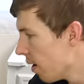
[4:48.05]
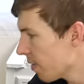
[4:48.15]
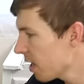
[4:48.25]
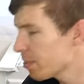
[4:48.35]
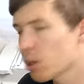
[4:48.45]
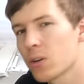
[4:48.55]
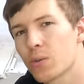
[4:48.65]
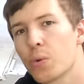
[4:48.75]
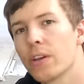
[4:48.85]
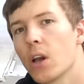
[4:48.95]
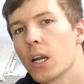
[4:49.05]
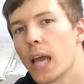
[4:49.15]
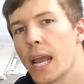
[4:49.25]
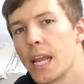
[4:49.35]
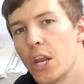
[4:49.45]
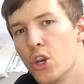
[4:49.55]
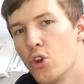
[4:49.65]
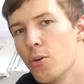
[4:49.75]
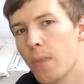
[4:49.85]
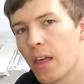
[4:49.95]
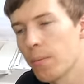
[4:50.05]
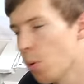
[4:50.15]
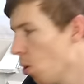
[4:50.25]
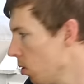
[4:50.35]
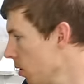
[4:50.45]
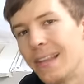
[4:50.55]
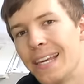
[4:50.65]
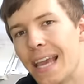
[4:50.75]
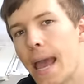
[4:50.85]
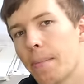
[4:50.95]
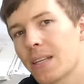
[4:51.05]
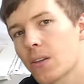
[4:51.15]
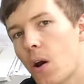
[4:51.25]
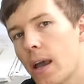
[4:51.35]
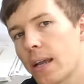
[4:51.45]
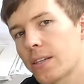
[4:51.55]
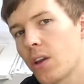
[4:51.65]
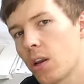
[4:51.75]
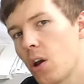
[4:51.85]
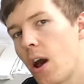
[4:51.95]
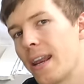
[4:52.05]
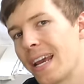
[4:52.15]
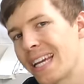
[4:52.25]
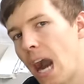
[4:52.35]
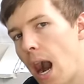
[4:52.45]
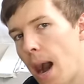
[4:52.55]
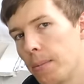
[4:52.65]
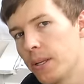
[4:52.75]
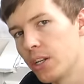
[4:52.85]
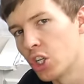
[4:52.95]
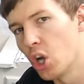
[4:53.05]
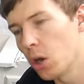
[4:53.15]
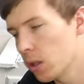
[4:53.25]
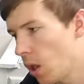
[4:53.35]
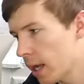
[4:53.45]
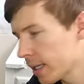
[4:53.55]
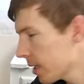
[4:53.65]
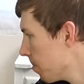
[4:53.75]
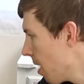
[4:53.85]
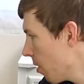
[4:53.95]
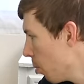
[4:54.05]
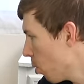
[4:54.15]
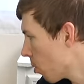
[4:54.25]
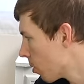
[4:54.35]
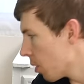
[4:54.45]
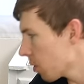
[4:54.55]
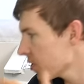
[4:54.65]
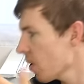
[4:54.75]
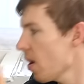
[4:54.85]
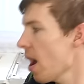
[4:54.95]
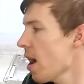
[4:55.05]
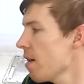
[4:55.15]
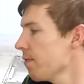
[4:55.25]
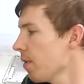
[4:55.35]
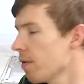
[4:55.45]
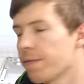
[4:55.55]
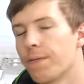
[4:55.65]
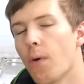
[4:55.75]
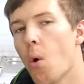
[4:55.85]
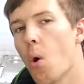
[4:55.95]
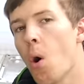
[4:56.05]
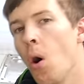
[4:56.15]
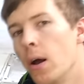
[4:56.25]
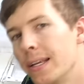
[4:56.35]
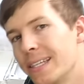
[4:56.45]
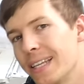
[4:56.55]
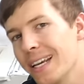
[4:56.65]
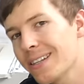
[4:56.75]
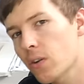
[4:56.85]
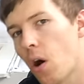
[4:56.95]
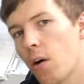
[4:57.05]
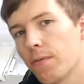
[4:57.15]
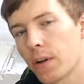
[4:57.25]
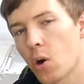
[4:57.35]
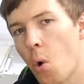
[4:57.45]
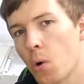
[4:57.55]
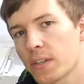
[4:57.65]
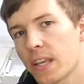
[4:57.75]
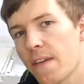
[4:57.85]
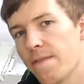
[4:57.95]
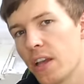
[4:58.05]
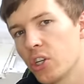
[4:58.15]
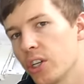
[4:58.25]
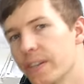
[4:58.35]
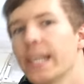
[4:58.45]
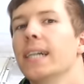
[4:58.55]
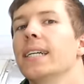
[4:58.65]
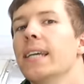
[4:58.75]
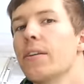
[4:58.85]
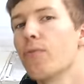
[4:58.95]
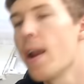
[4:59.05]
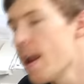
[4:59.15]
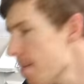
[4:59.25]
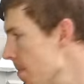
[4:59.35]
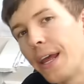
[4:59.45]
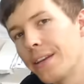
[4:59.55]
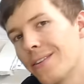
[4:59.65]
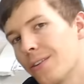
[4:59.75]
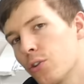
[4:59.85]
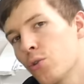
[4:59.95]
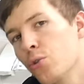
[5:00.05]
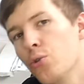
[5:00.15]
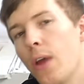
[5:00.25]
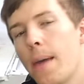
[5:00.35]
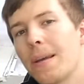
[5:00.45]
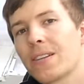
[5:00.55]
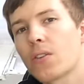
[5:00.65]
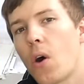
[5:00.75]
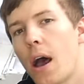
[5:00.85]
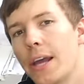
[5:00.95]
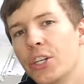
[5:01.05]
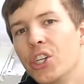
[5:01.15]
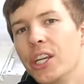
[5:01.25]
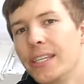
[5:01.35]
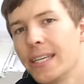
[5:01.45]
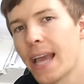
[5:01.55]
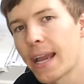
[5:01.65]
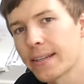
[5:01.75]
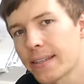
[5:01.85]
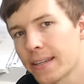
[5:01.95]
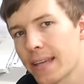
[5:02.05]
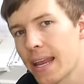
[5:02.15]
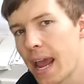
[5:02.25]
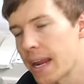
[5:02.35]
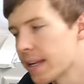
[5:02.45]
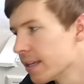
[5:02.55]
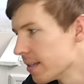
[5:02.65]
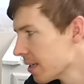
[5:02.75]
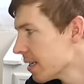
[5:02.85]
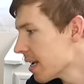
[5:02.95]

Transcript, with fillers: And that is because we got a new motherboard, the MSI X99 Carbon Godlike motherboard. We also have four sticks of Corsair Vengeance LED RAM, and two MSI GTX 1080s in